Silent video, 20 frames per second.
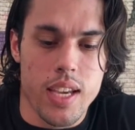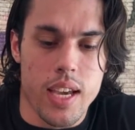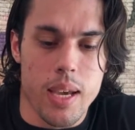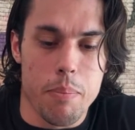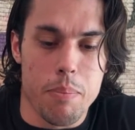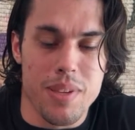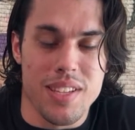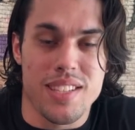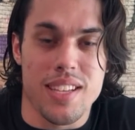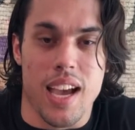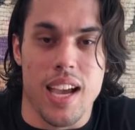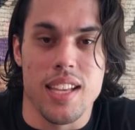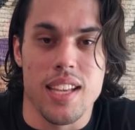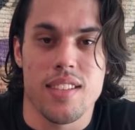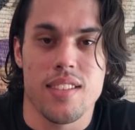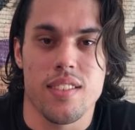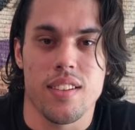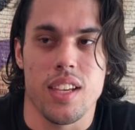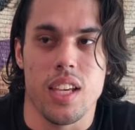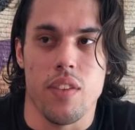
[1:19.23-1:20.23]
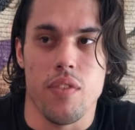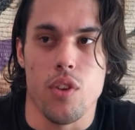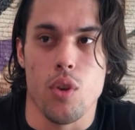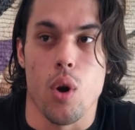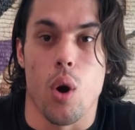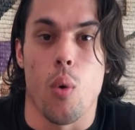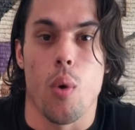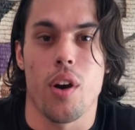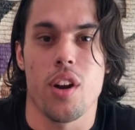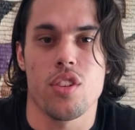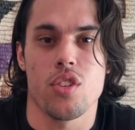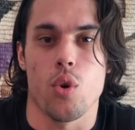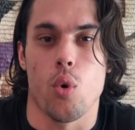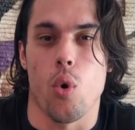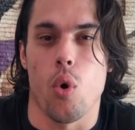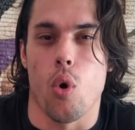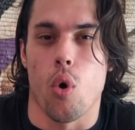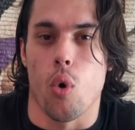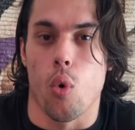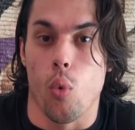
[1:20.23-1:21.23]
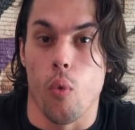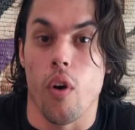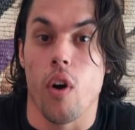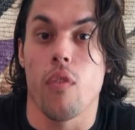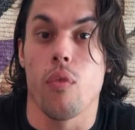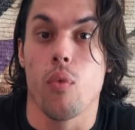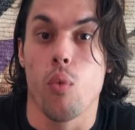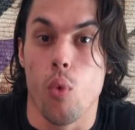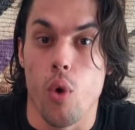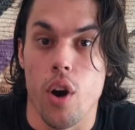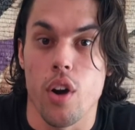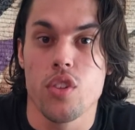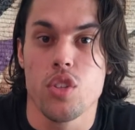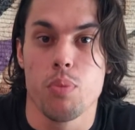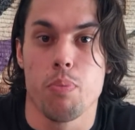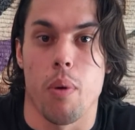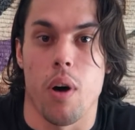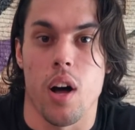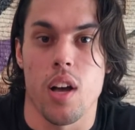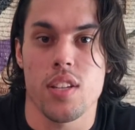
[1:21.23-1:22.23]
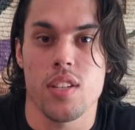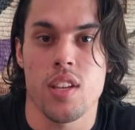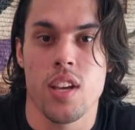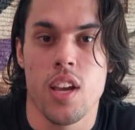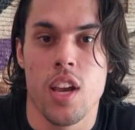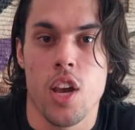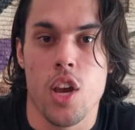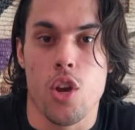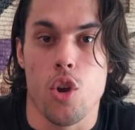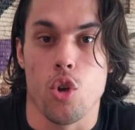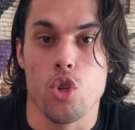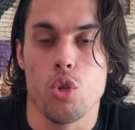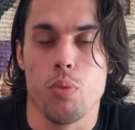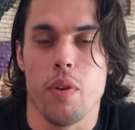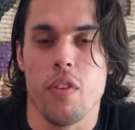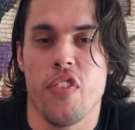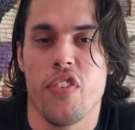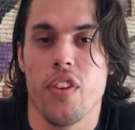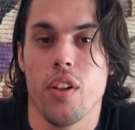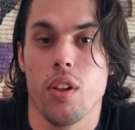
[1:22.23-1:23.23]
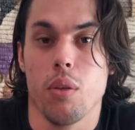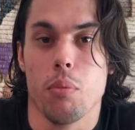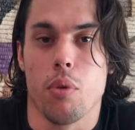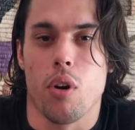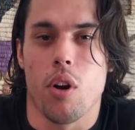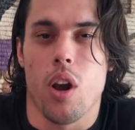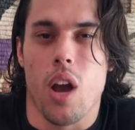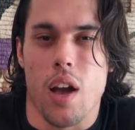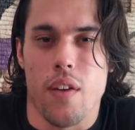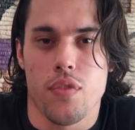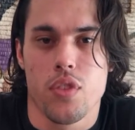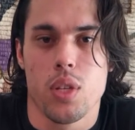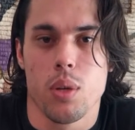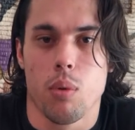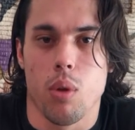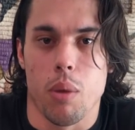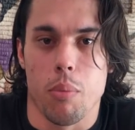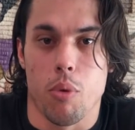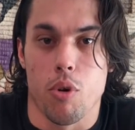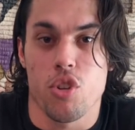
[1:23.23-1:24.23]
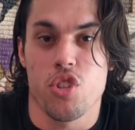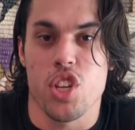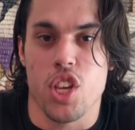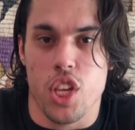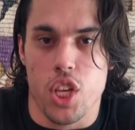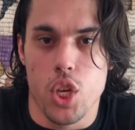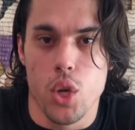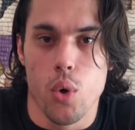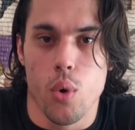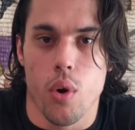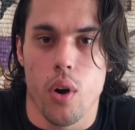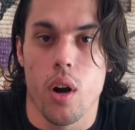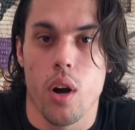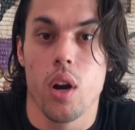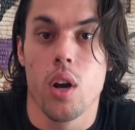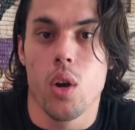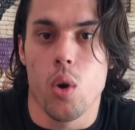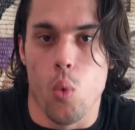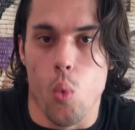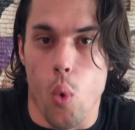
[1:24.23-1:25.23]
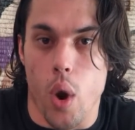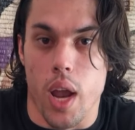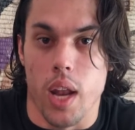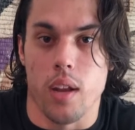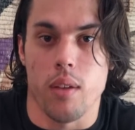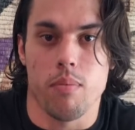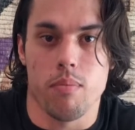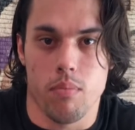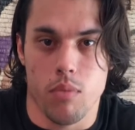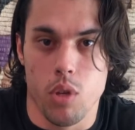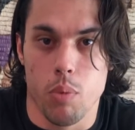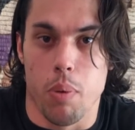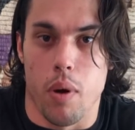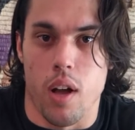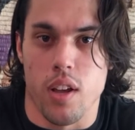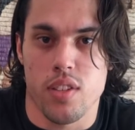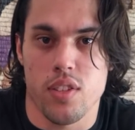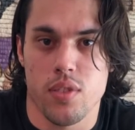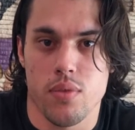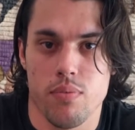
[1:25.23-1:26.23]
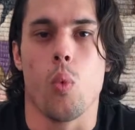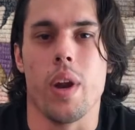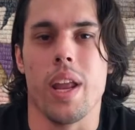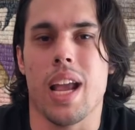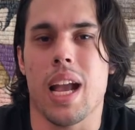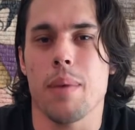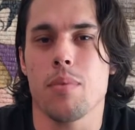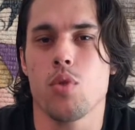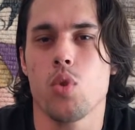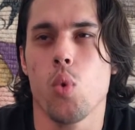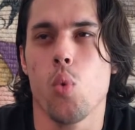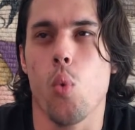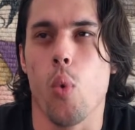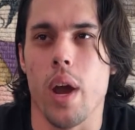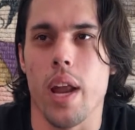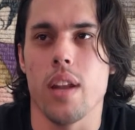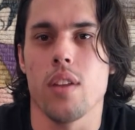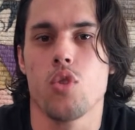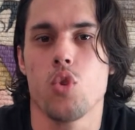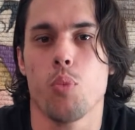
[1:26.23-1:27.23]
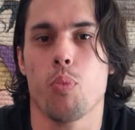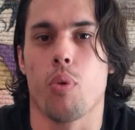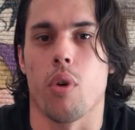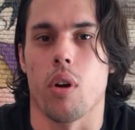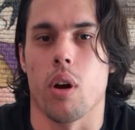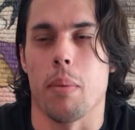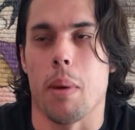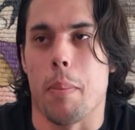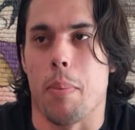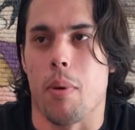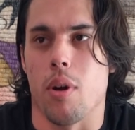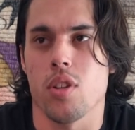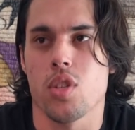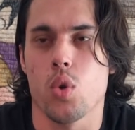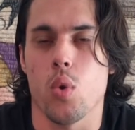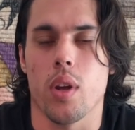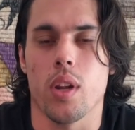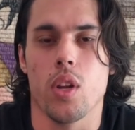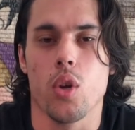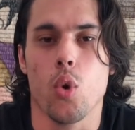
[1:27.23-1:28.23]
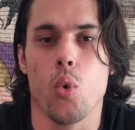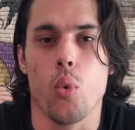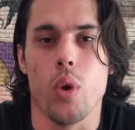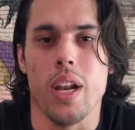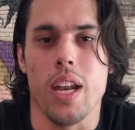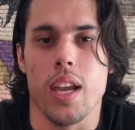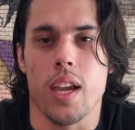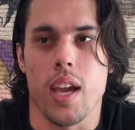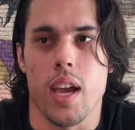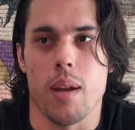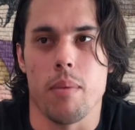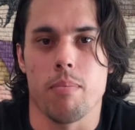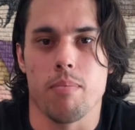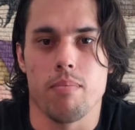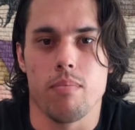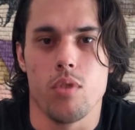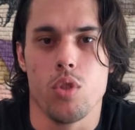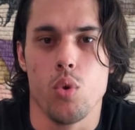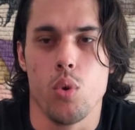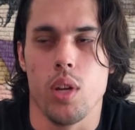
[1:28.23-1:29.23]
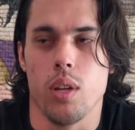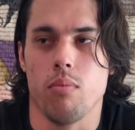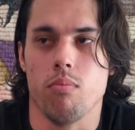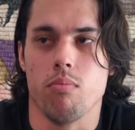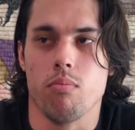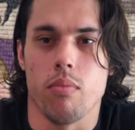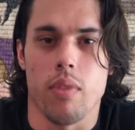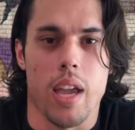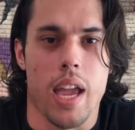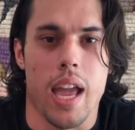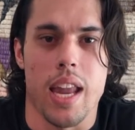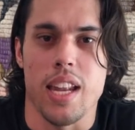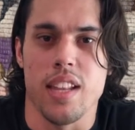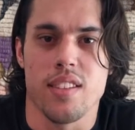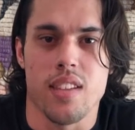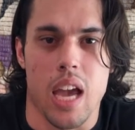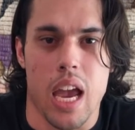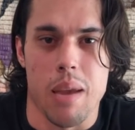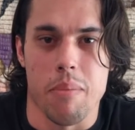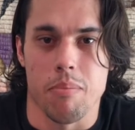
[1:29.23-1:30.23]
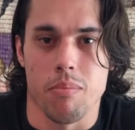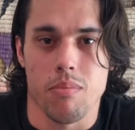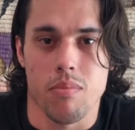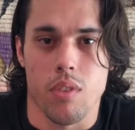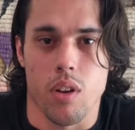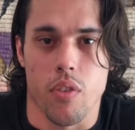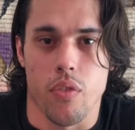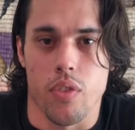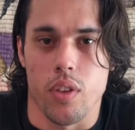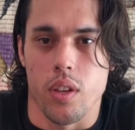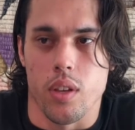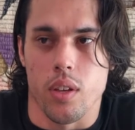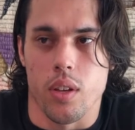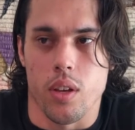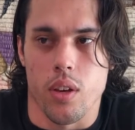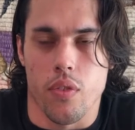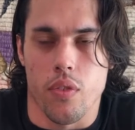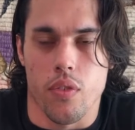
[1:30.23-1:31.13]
besides giving you awareness of where to pause, you're going to feel more comfortable and more secure when you pause. When it comes to when to program a pause squat, you really can do it any time of the